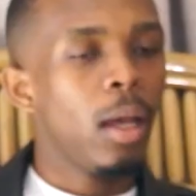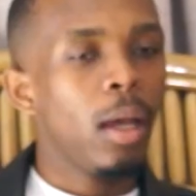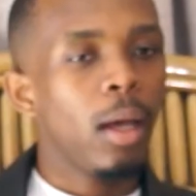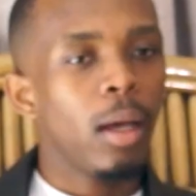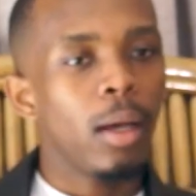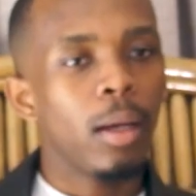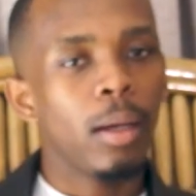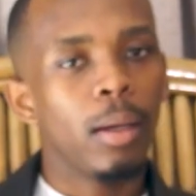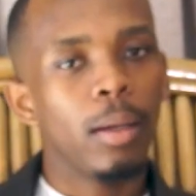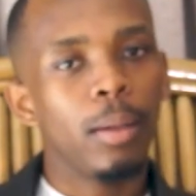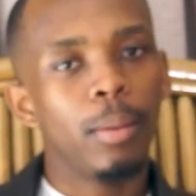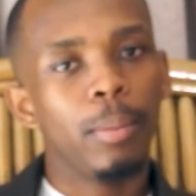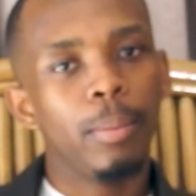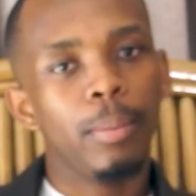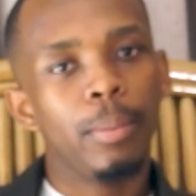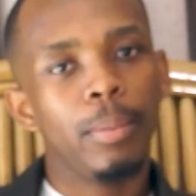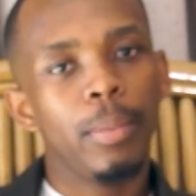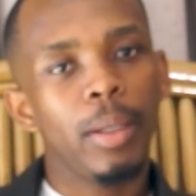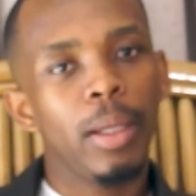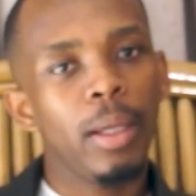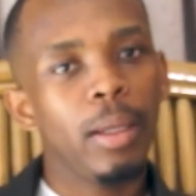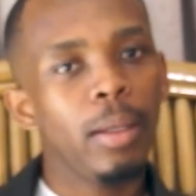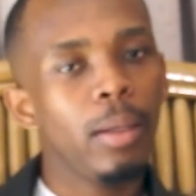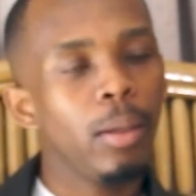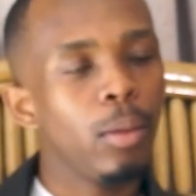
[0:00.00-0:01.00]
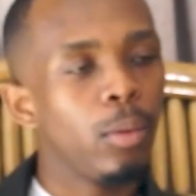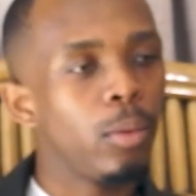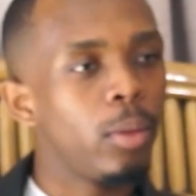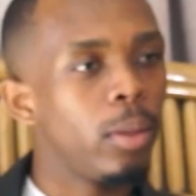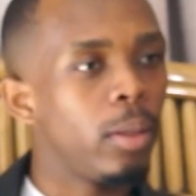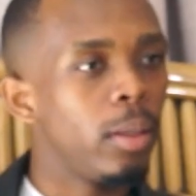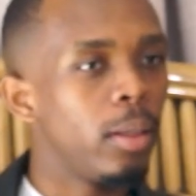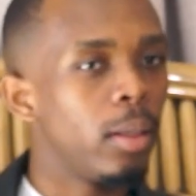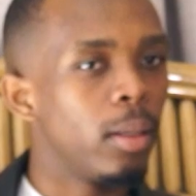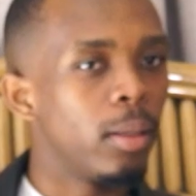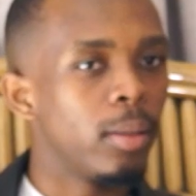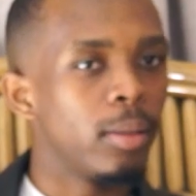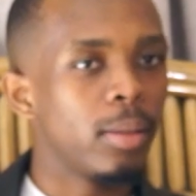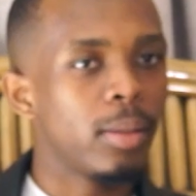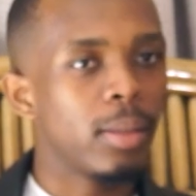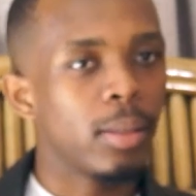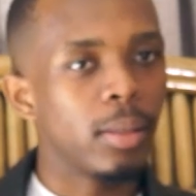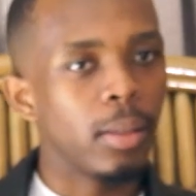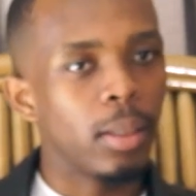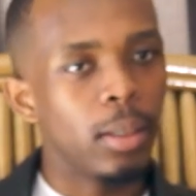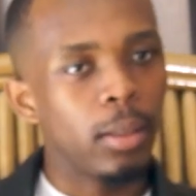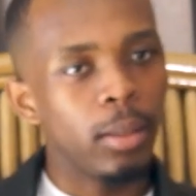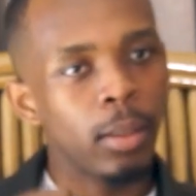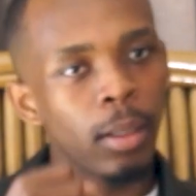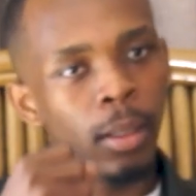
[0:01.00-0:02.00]
In a queen, I'd
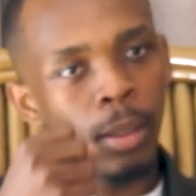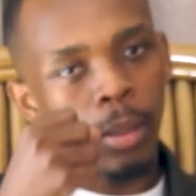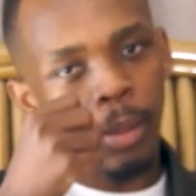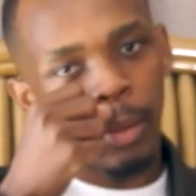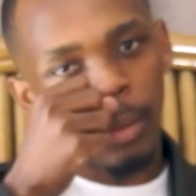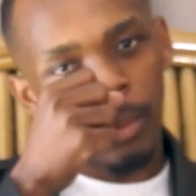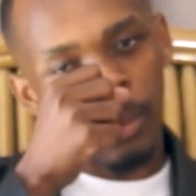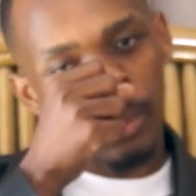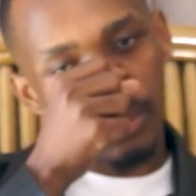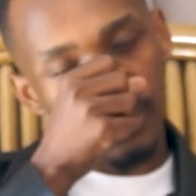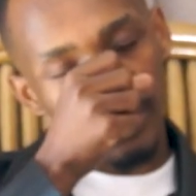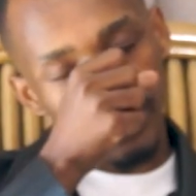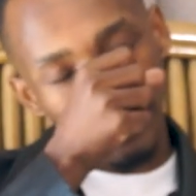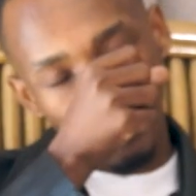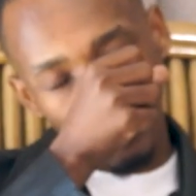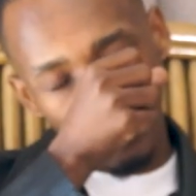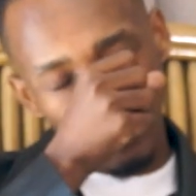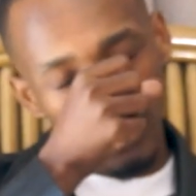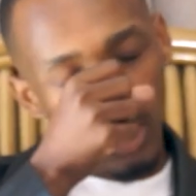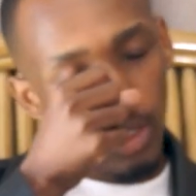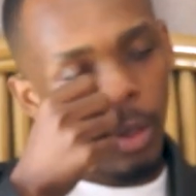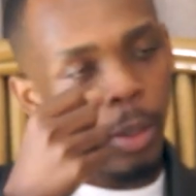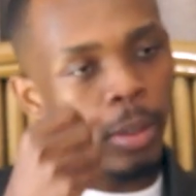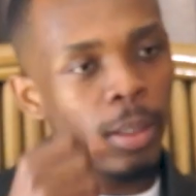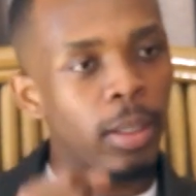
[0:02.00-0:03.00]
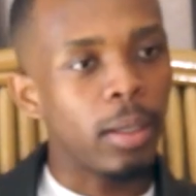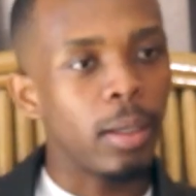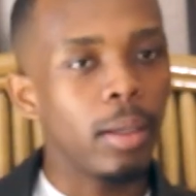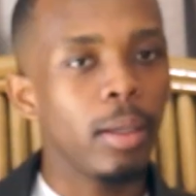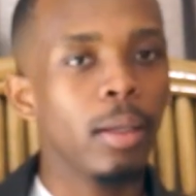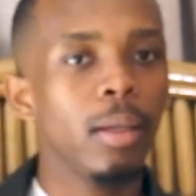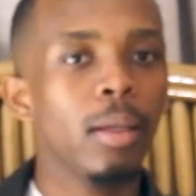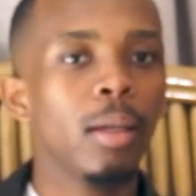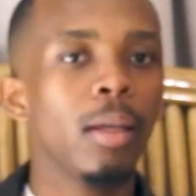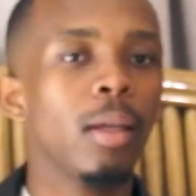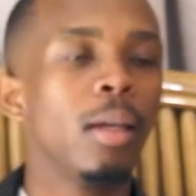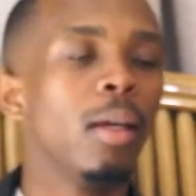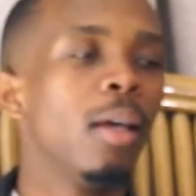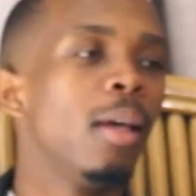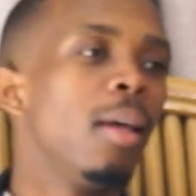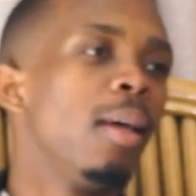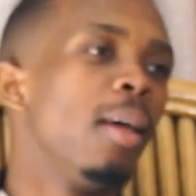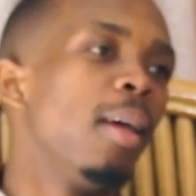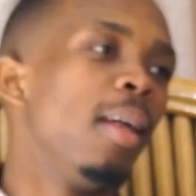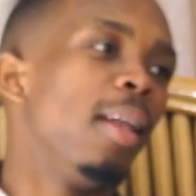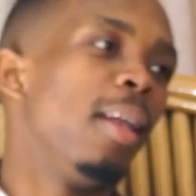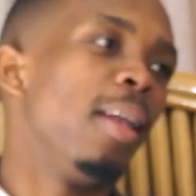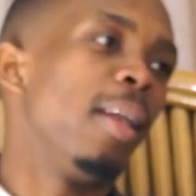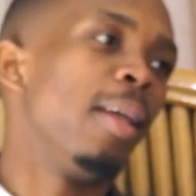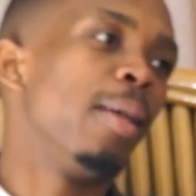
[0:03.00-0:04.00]
say okay.
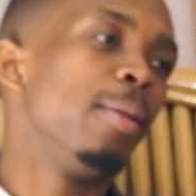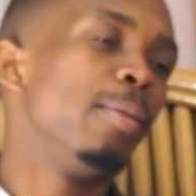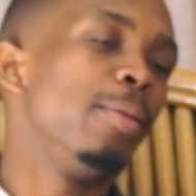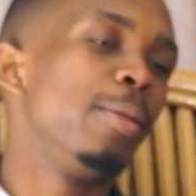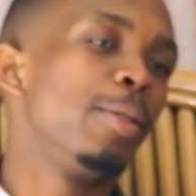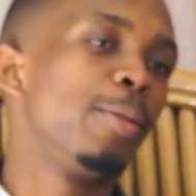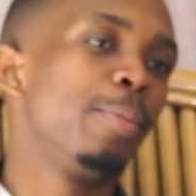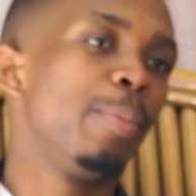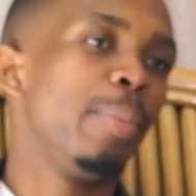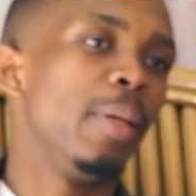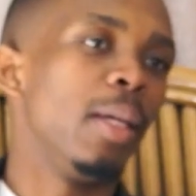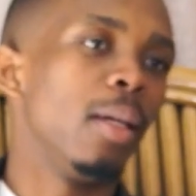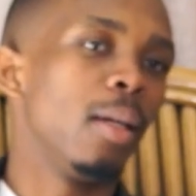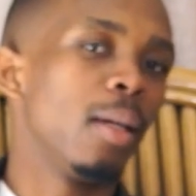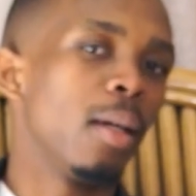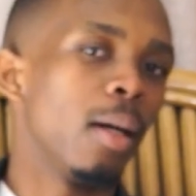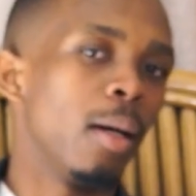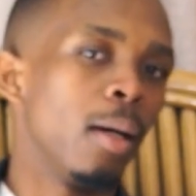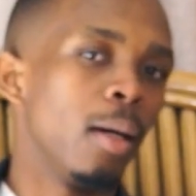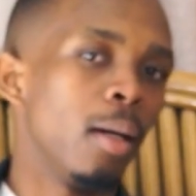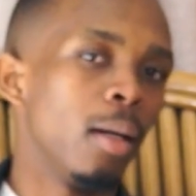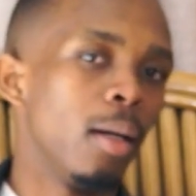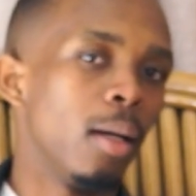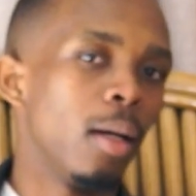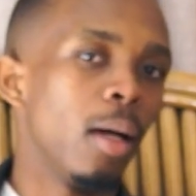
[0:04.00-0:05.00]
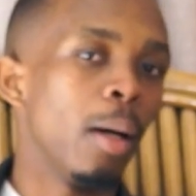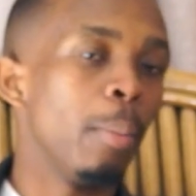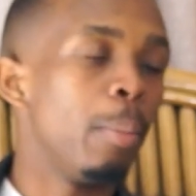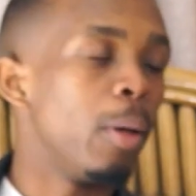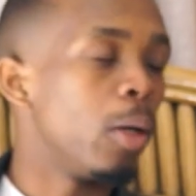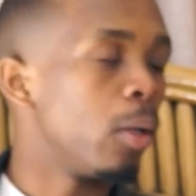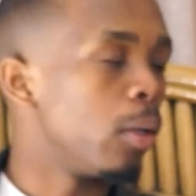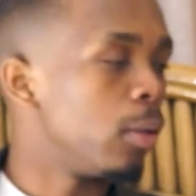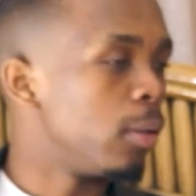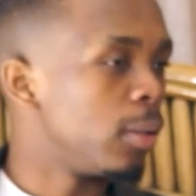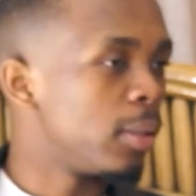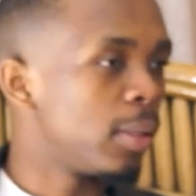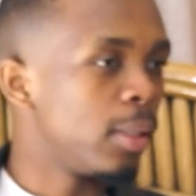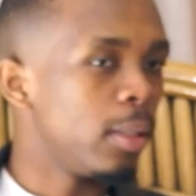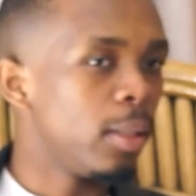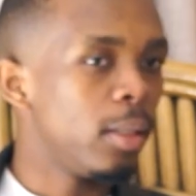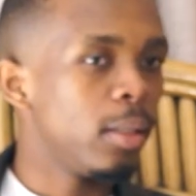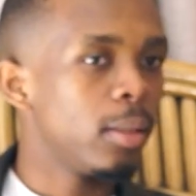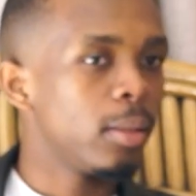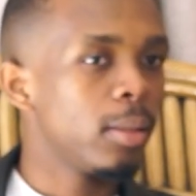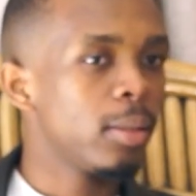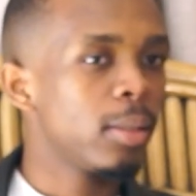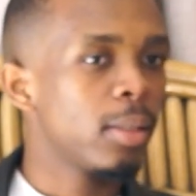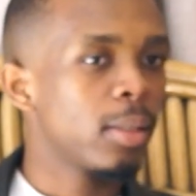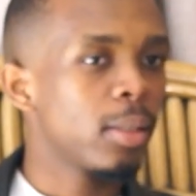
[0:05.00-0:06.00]
Let's speak about
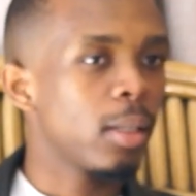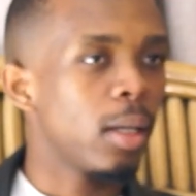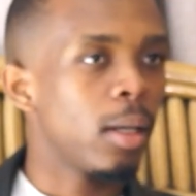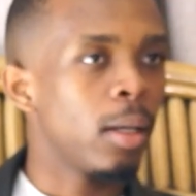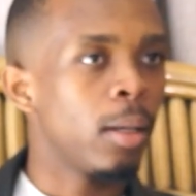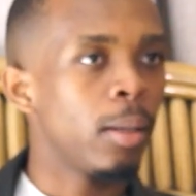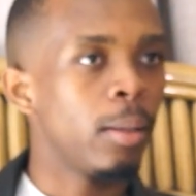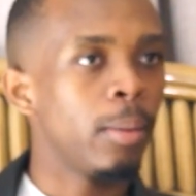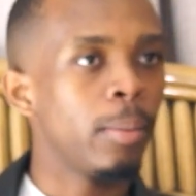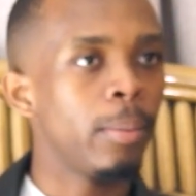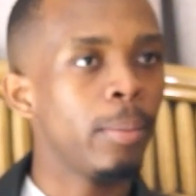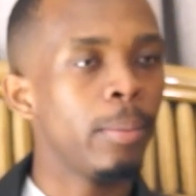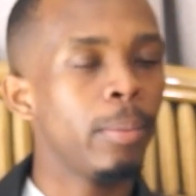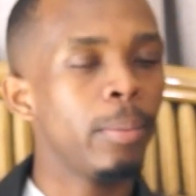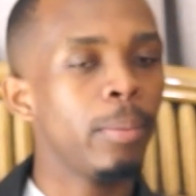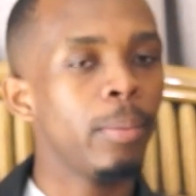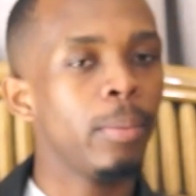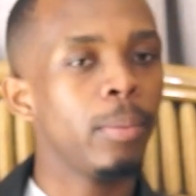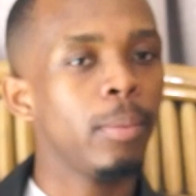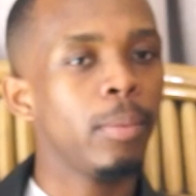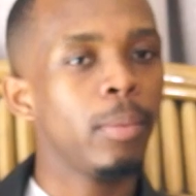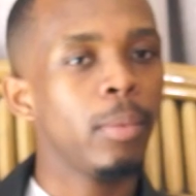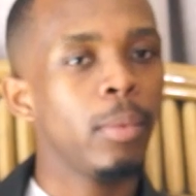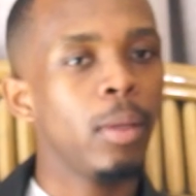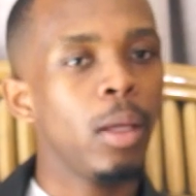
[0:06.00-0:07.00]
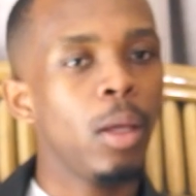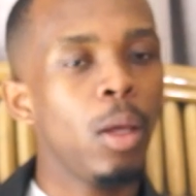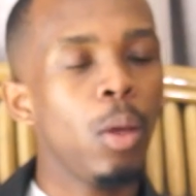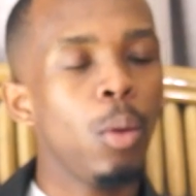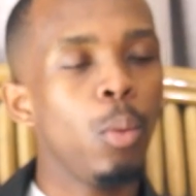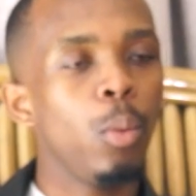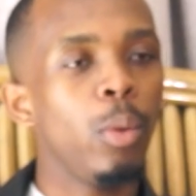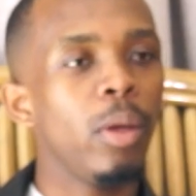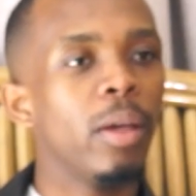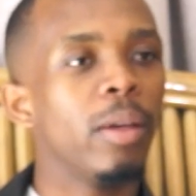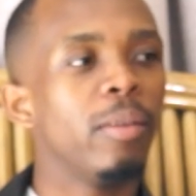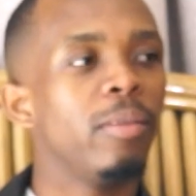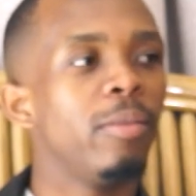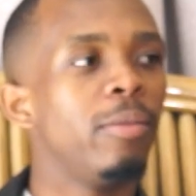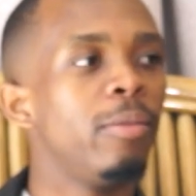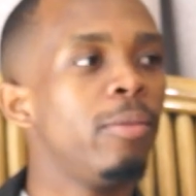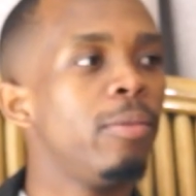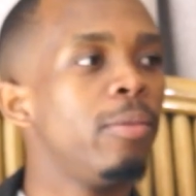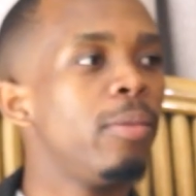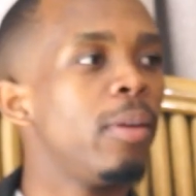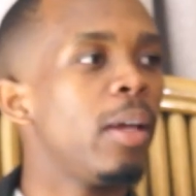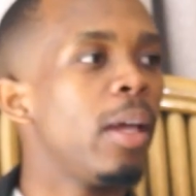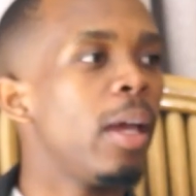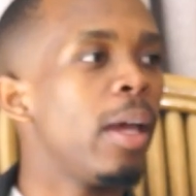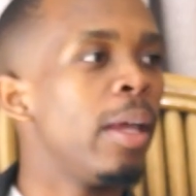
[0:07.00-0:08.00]
Assiduous. We
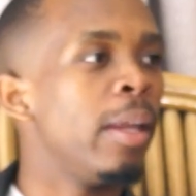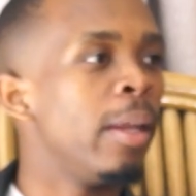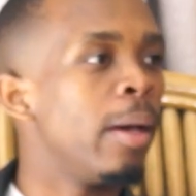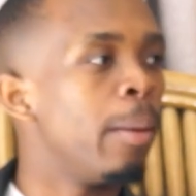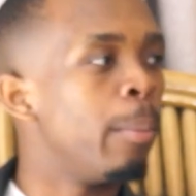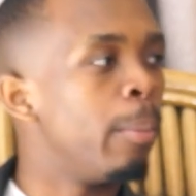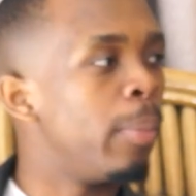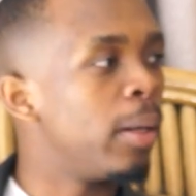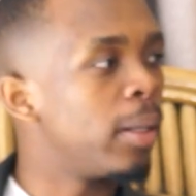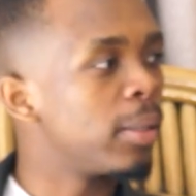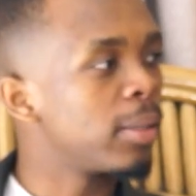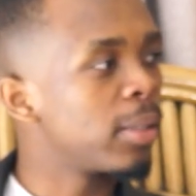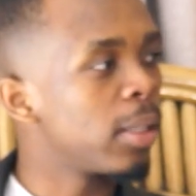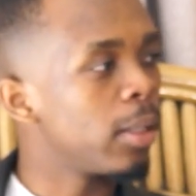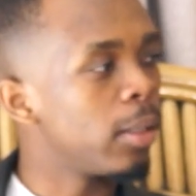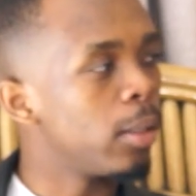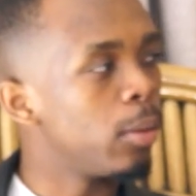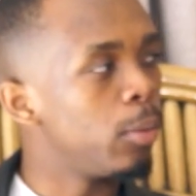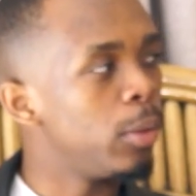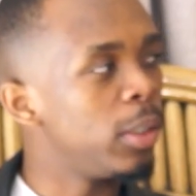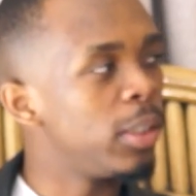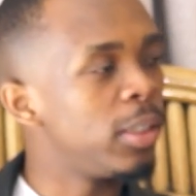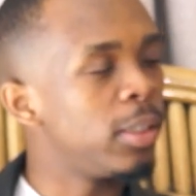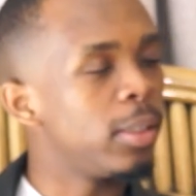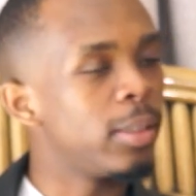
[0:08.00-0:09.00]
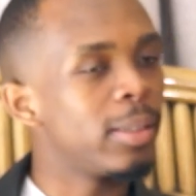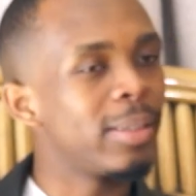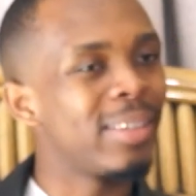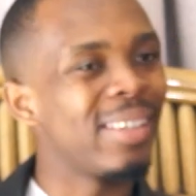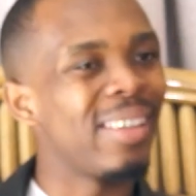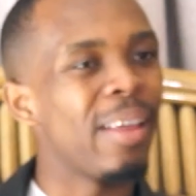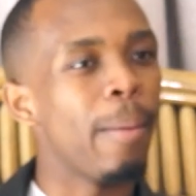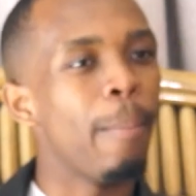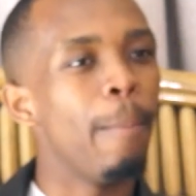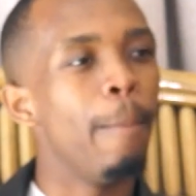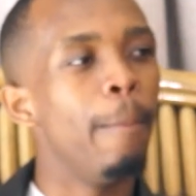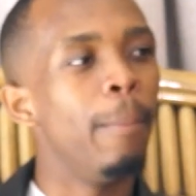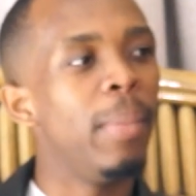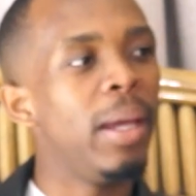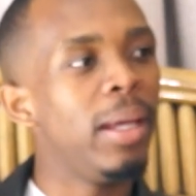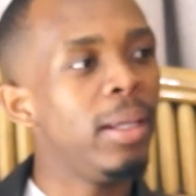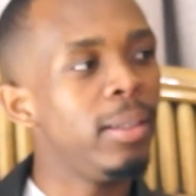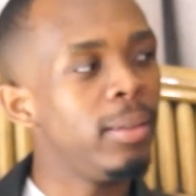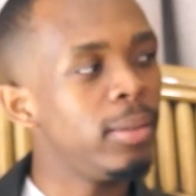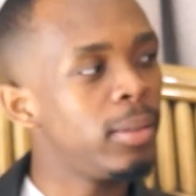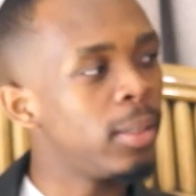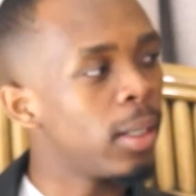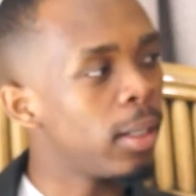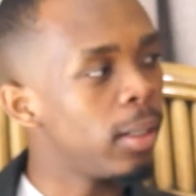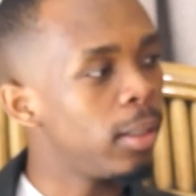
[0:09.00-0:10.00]
have an ambassador, which is the
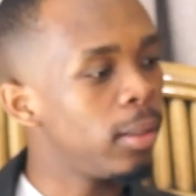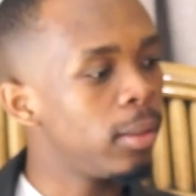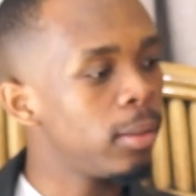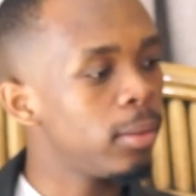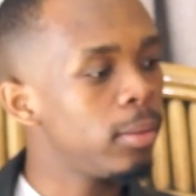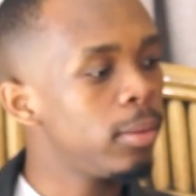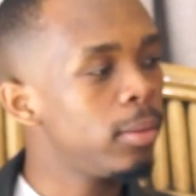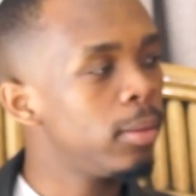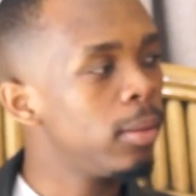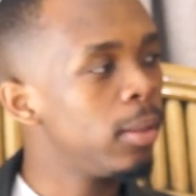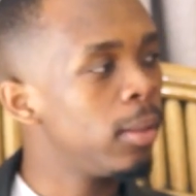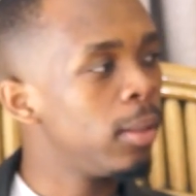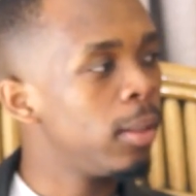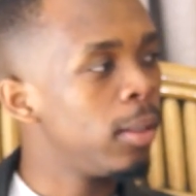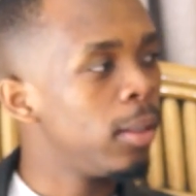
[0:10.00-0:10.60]
main title,